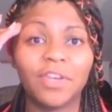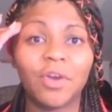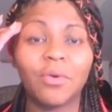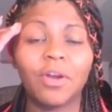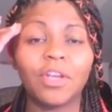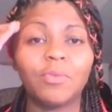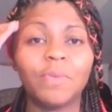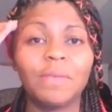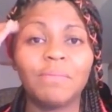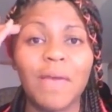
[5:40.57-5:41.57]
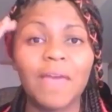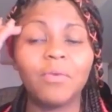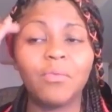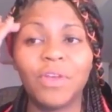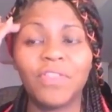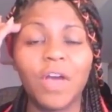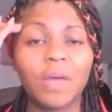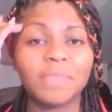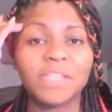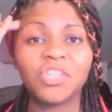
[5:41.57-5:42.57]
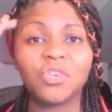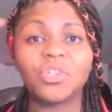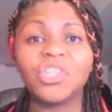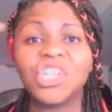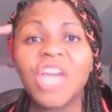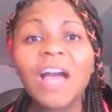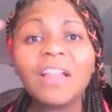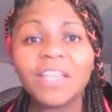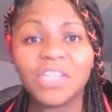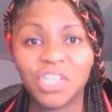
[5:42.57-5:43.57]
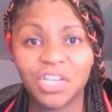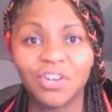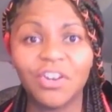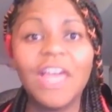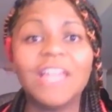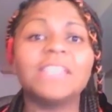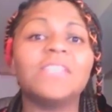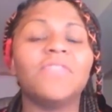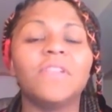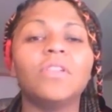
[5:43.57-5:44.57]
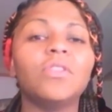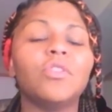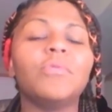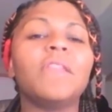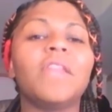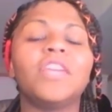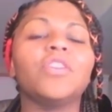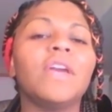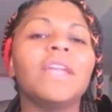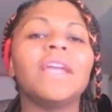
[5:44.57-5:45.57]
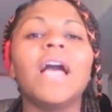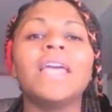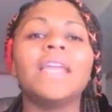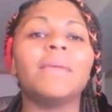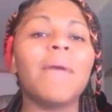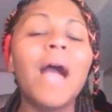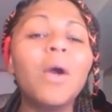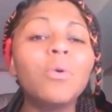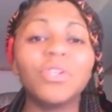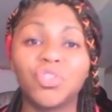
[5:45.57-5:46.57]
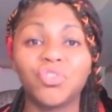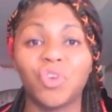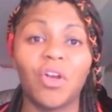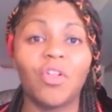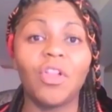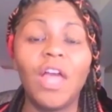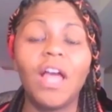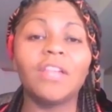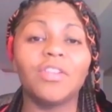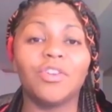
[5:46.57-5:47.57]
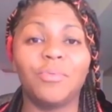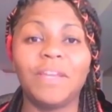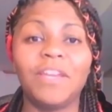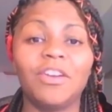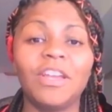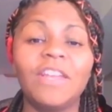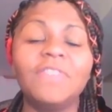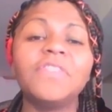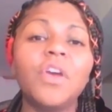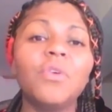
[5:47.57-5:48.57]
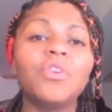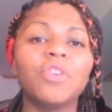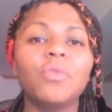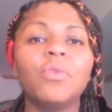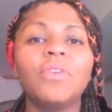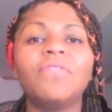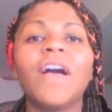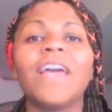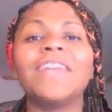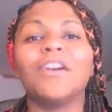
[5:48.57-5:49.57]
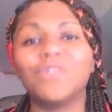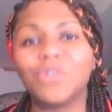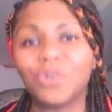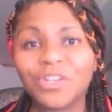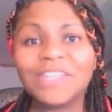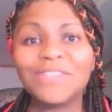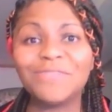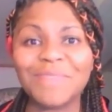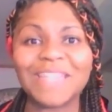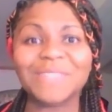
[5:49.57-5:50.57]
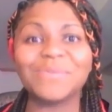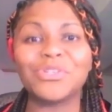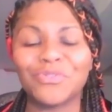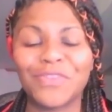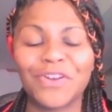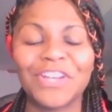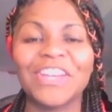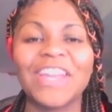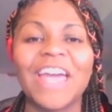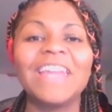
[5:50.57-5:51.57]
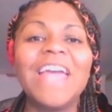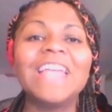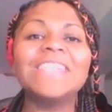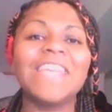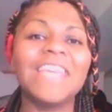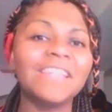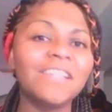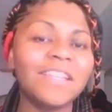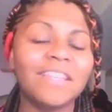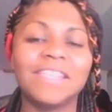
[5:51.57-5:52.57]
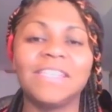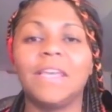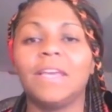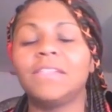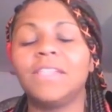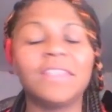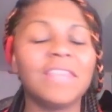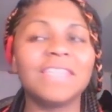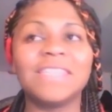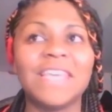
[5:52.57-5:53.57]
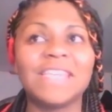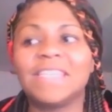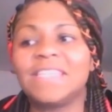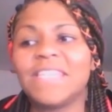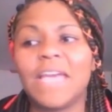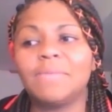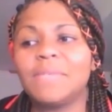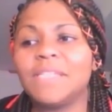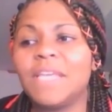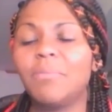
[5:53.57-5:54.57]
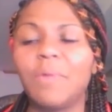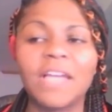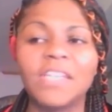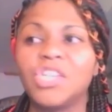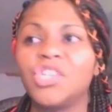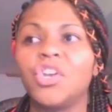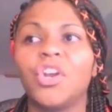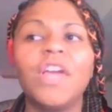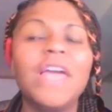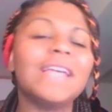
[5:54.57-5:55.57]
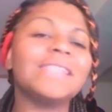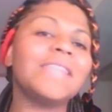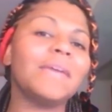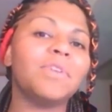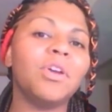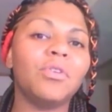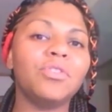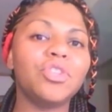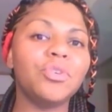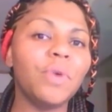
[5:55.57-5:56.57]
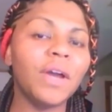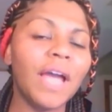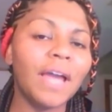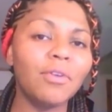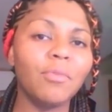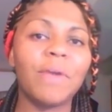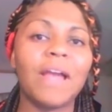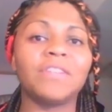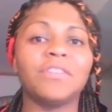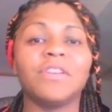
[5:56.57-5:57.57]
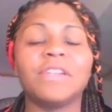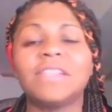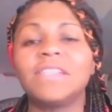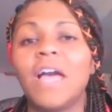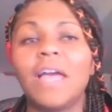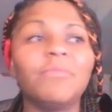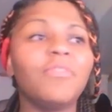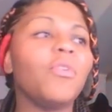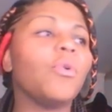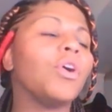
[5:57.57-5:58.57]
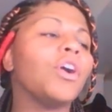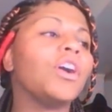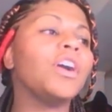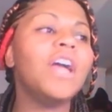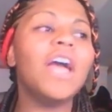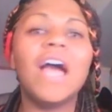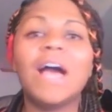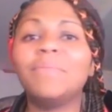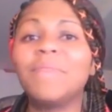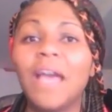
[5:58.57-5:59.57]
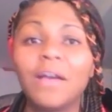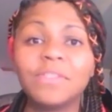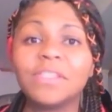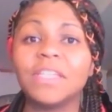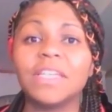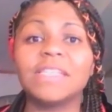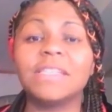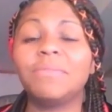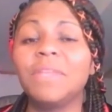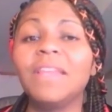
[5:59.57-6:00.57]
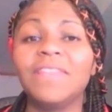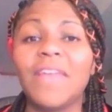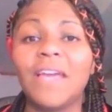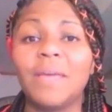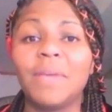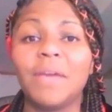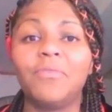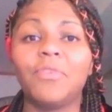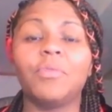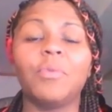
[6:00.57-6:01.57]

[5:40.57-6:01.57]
You know, are you being met with opposition or challenge here? Does it feel a little bit like you're in a, in a power struggle a little bit here? If so, you're going to want to find alternative means, which you're very good at, to handling these, these things. Is it time to see a practitioner? Is it time to go to a chiropractor? Is it time for um, counseling? Something like that coming up for you.